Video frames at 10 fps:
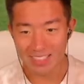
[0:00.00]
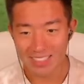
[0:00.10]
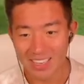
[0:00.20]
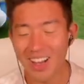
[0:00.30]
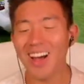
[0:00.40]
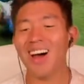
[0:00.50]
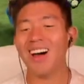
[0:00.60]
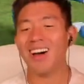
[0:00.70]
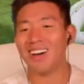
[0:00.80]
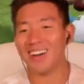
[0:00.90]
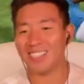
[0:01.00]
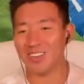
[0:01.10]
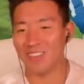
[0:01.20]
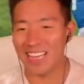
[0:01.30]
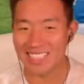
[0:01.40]
Oh, I should
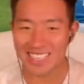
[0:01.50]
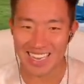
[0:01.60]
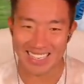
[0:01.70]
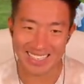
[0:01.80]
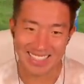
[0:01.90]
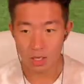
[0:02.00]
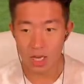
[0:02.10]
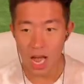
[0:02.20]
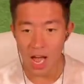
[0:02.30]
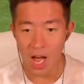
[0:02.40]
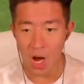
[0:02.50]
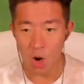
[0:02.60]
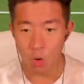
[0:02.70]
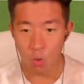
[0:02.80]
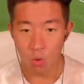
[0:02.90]
have hesitated.
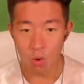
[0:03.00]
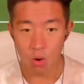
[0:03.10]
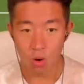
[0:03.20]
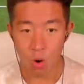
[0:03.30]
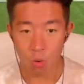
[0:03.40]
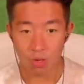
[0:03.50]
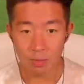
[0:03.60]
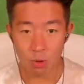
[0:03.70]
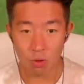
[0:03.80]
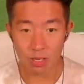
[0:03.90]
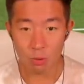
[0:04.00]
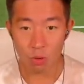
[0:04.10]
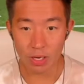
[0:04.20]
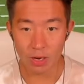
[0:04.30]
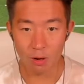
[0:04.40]
Go! Keep going, keep
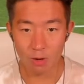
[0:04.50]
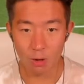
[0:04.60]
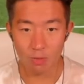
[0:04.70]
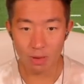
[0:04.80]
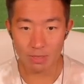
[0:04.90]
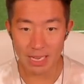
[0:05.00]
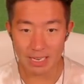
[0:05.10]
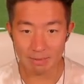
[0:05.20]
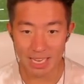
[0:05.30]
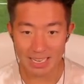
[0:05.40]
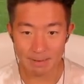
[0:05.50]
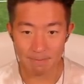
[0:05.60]
going. Oh no, I'm taking it, I'm taking it.